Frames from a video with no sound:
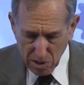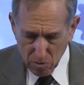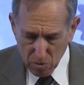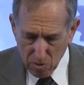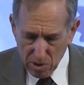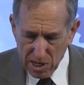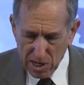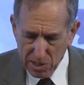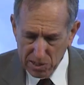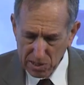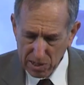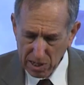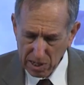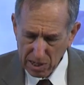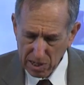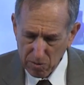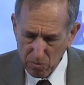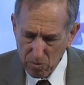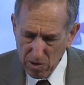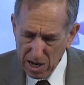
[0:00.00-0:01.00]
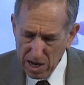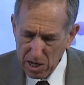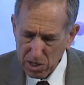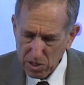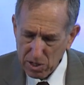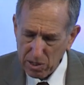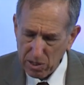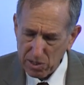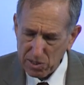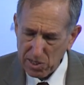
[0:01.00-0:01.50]
reasoning and
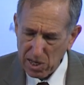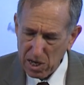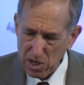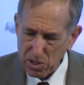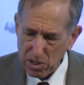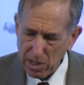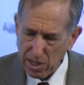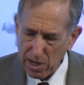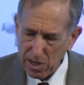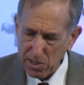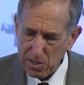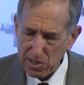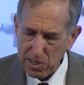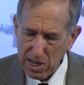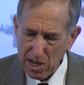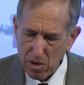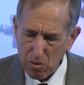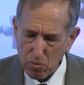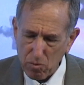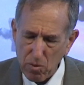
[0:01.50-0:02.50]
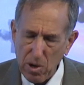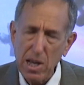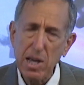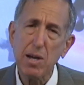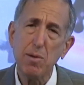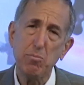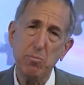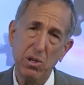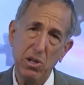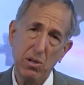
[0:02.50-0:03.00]
rationalization, that is now
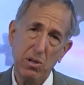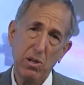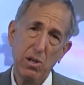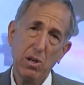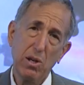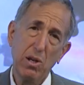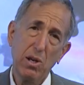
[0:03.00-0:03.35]
rampant,